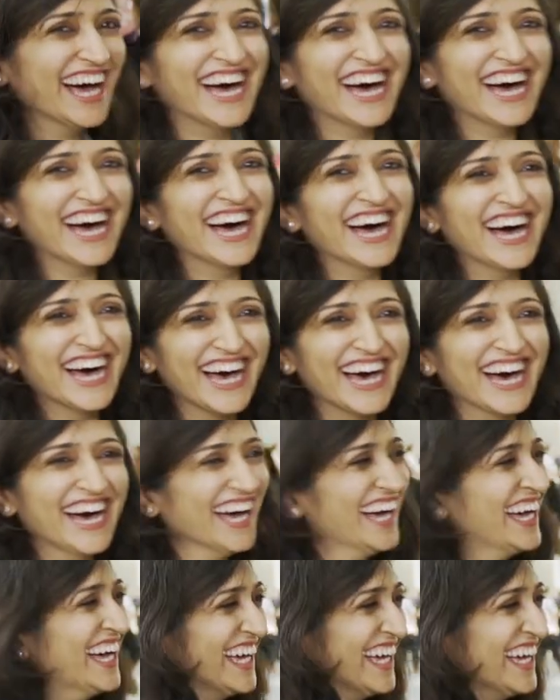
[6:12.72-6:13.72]

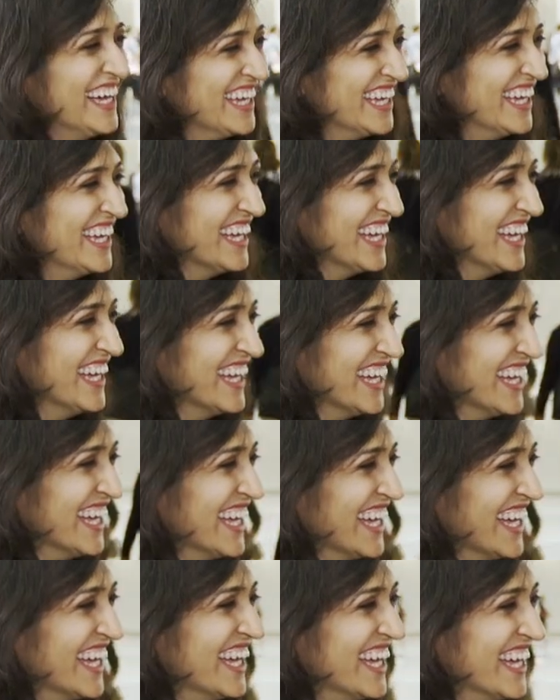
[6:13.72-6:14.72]

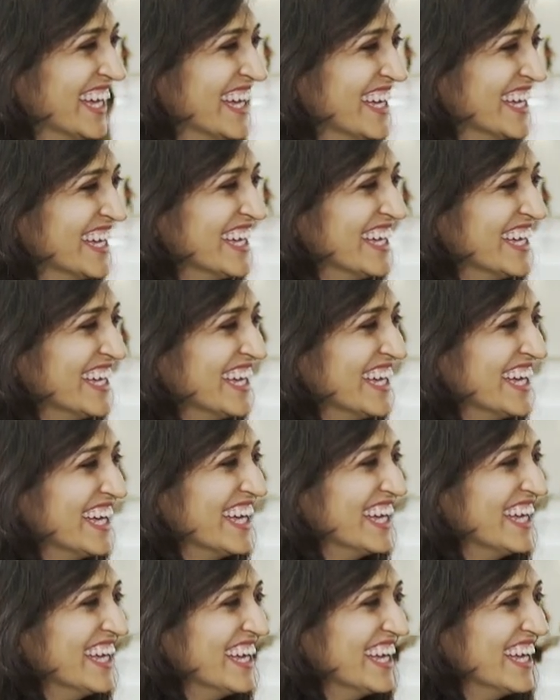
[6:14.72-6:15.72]

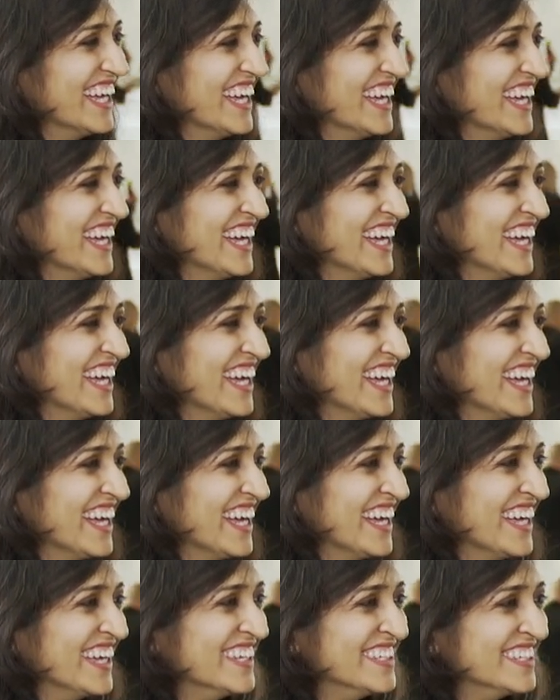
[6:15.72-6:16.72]

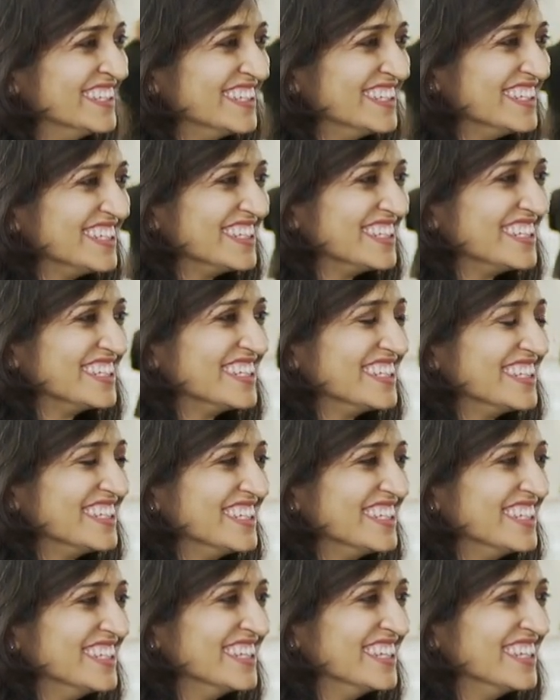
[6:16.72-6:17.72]

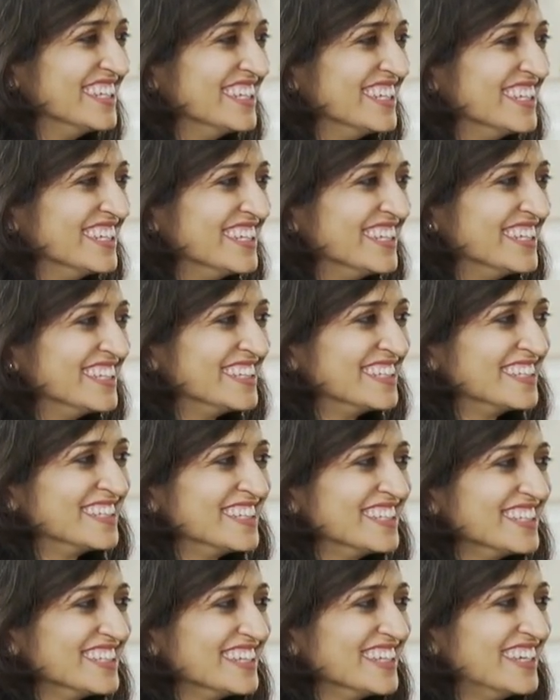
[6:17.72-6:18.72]

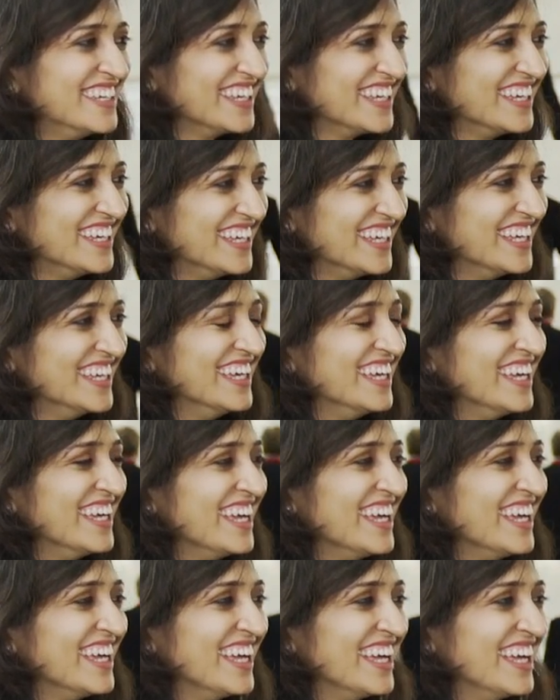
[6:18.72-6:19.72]

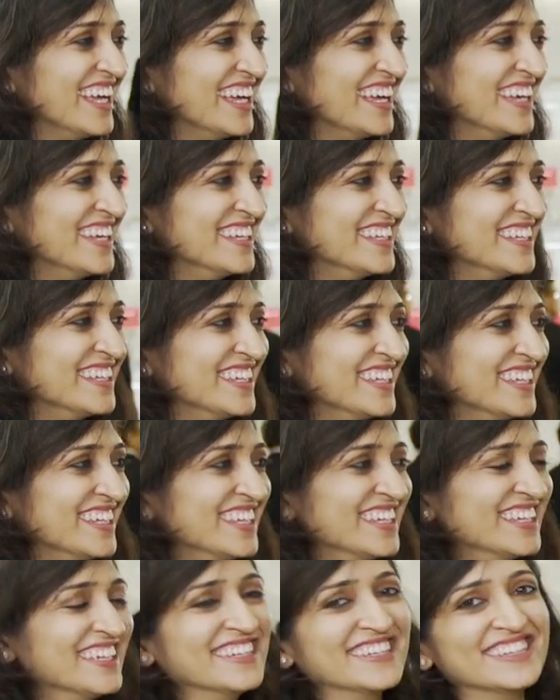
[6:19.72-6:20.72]
This person isn't speaking.